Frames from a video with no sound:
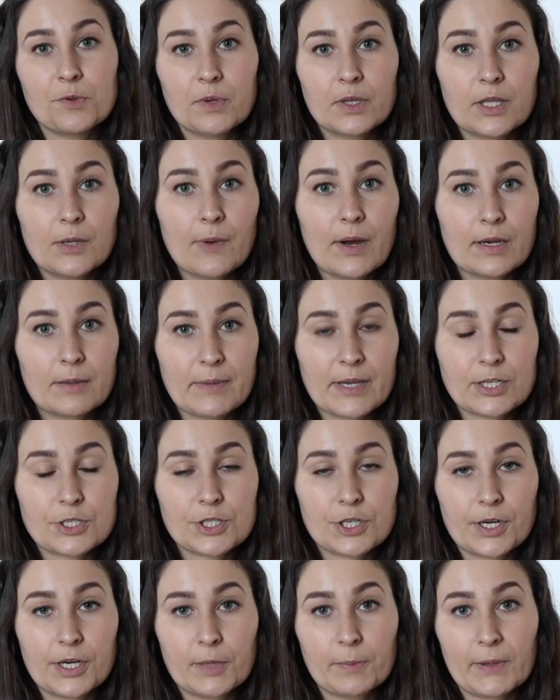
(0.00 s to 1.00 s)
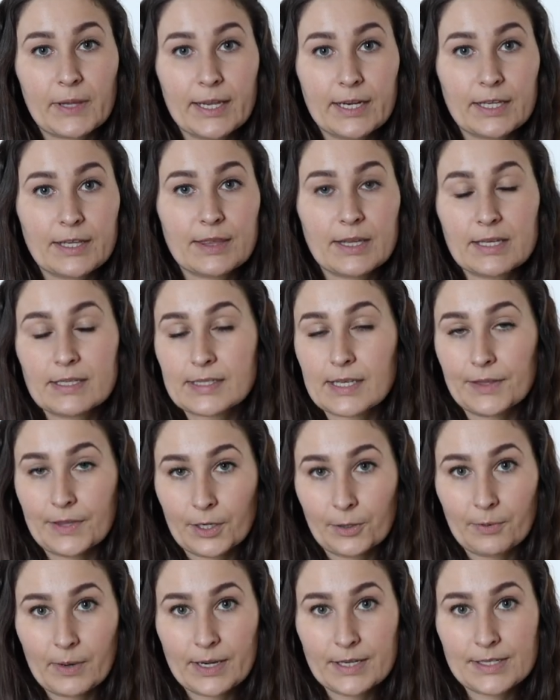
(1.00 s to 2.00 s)
really want to make sure you're planting things at
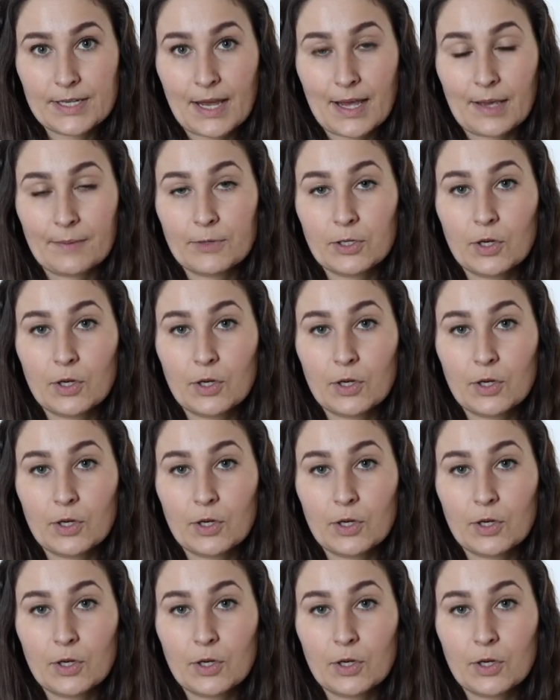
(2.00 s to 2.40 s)
their right time.